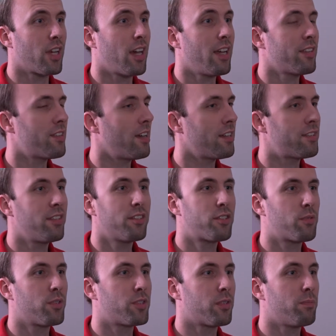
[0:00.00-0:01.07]
I thought this
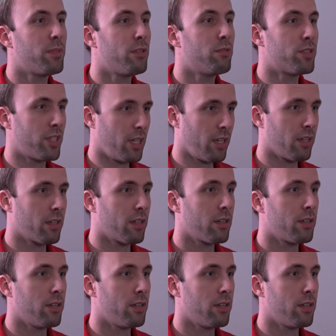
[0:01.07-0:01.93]
was amusing.